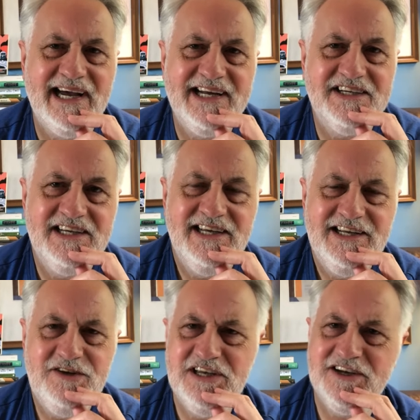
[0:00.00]
And
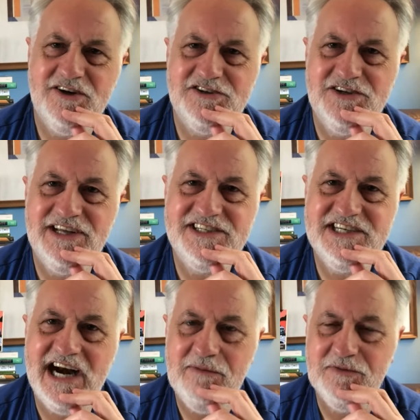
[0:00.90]
you think, God, you know, that's
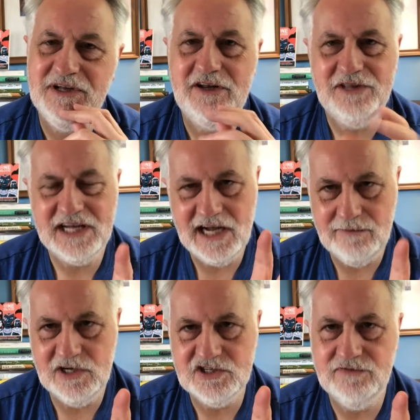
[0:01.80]
terrible. Then you think, how
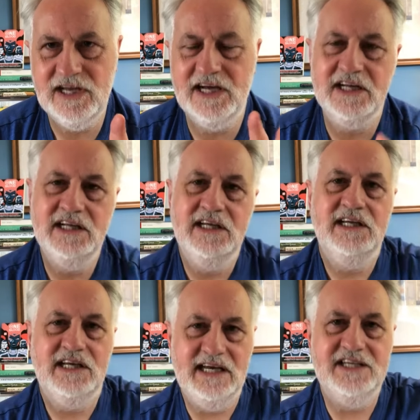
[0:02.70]
much of that
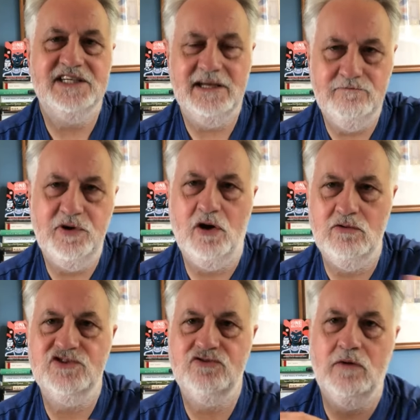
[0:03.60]
is
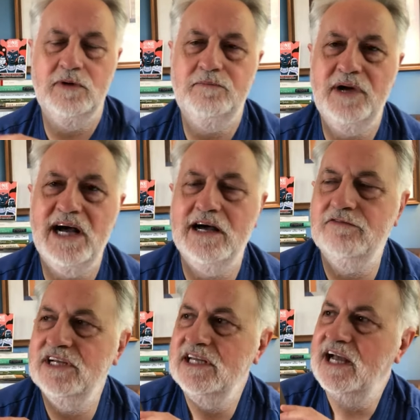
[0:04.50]
imposed from
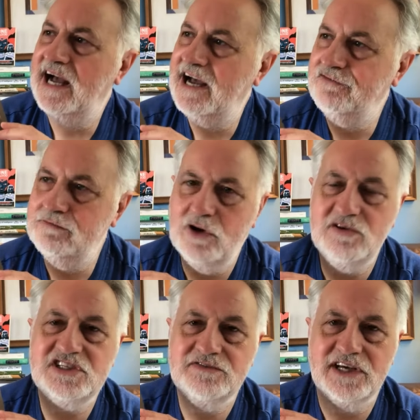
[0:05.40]
above? And for
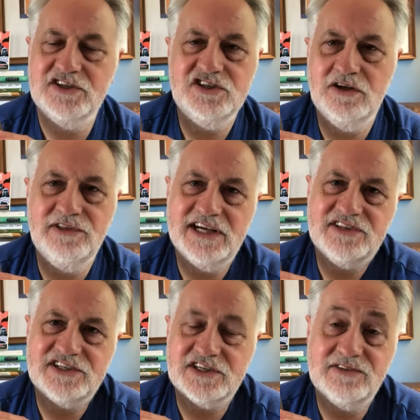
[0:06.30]
most of us, you know,
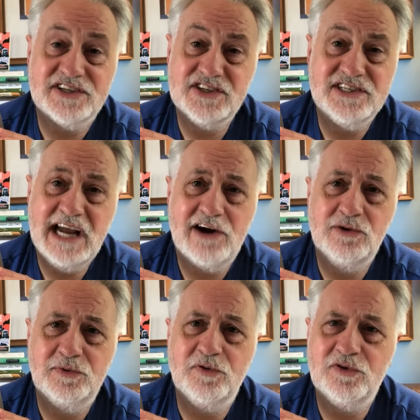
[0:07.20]
that's a
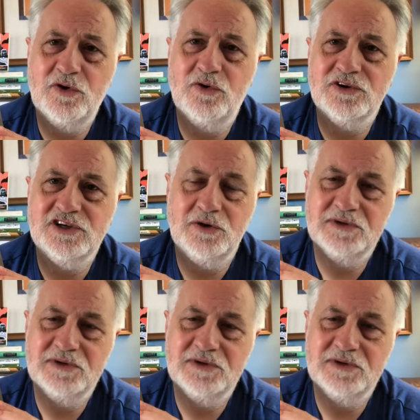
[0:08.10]
terrible thought, you know.